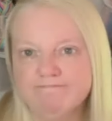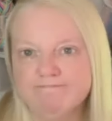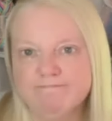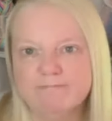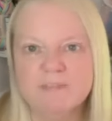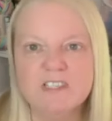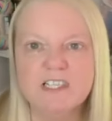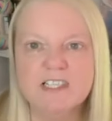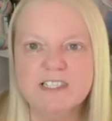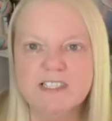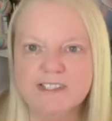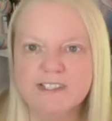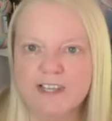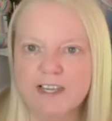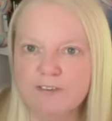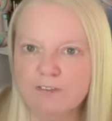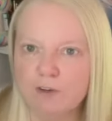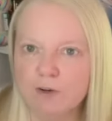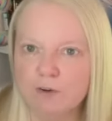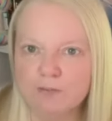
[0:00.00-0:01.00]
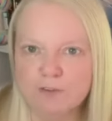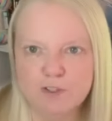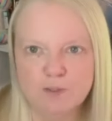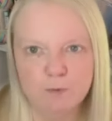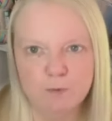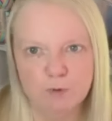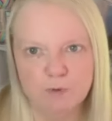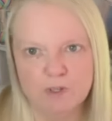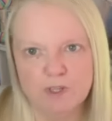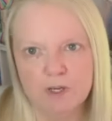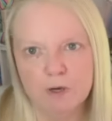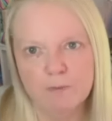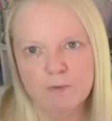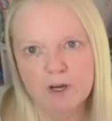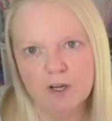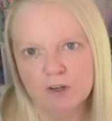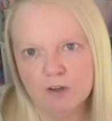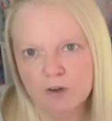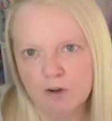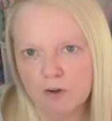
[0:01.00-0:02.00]
didn't stave it off this morning. Oh
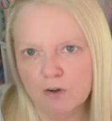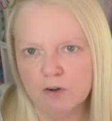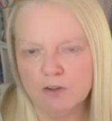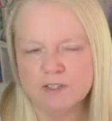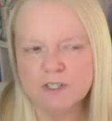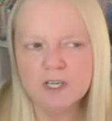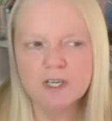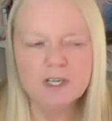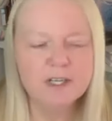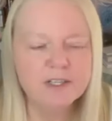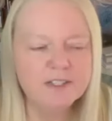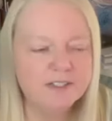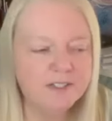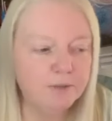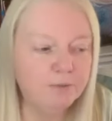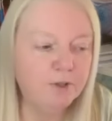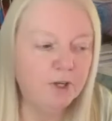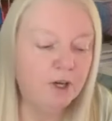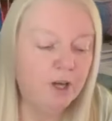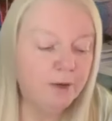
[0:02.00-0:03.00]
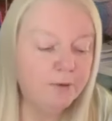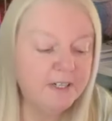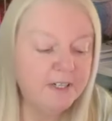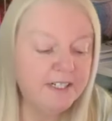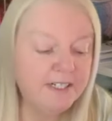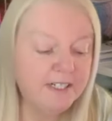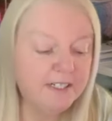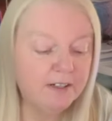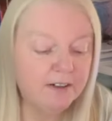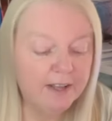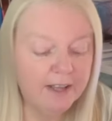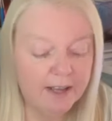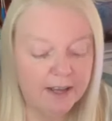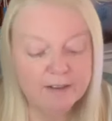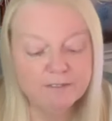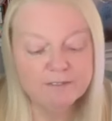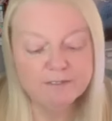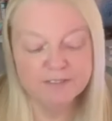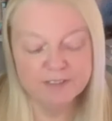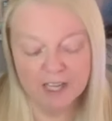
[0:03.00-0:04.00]
my god! So not only did I
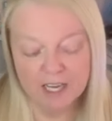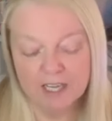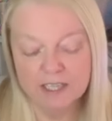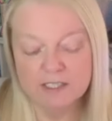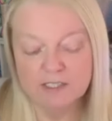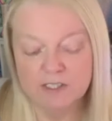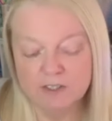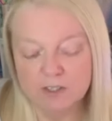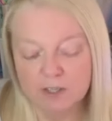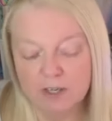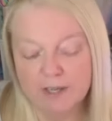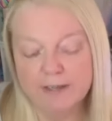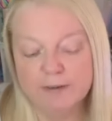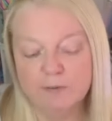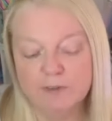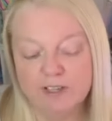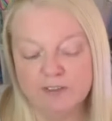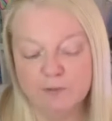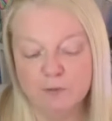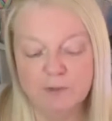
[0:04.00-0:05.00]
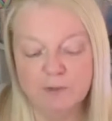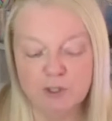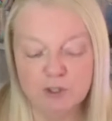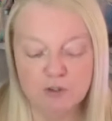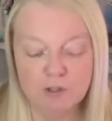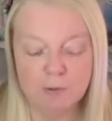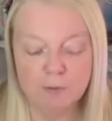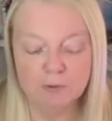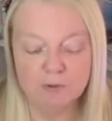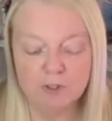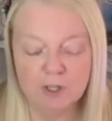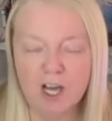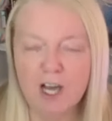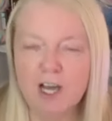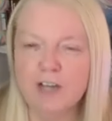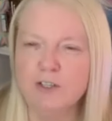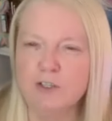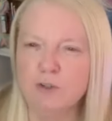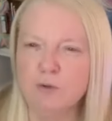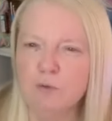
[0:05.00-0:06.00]
have that in the night, giving me a troubled night, I
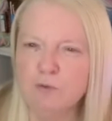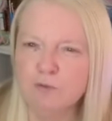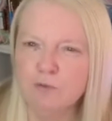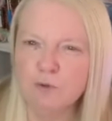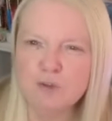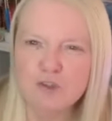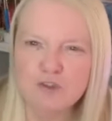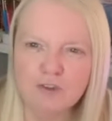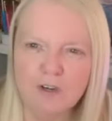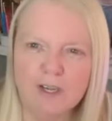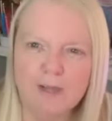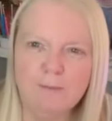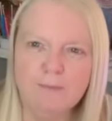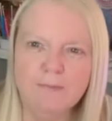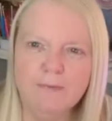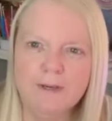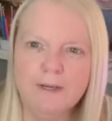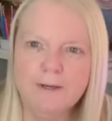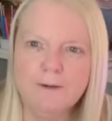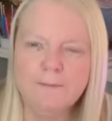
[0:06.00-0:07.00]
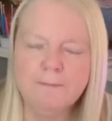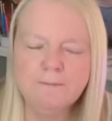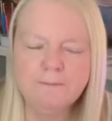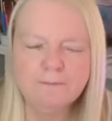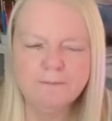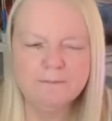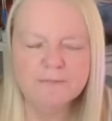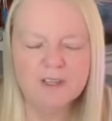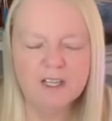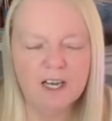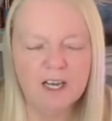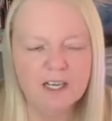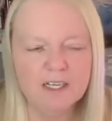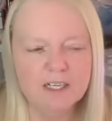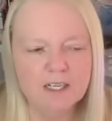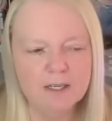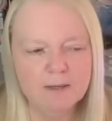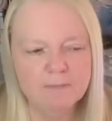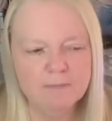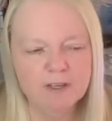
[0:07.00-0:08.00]
had an awful dream, and
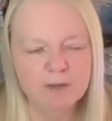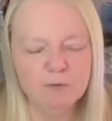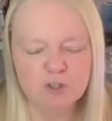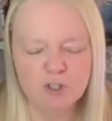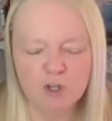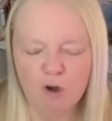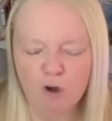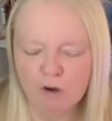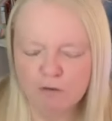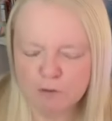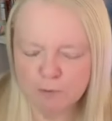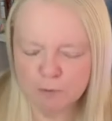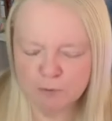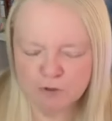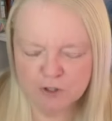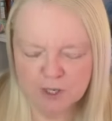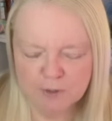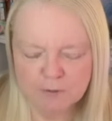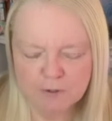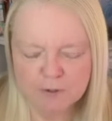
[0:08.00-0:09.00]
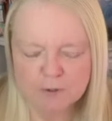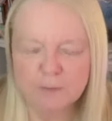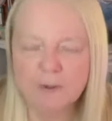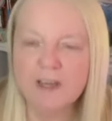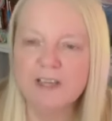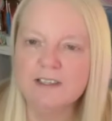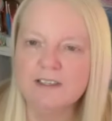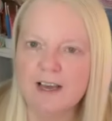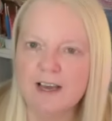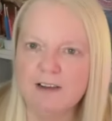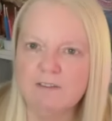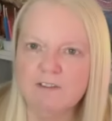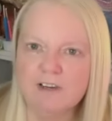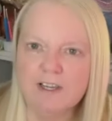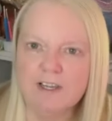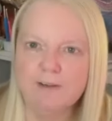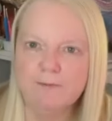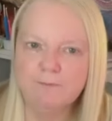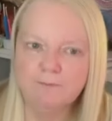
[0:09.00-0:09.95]
um, it was a horrible dream. It was about Gary.